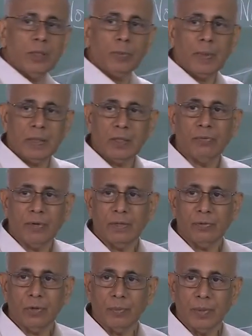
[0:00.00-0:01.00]

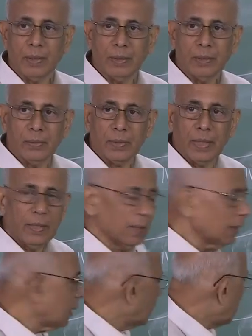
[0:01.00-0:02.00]
specified for me okay.
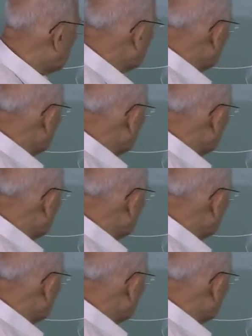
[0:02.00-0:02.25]
That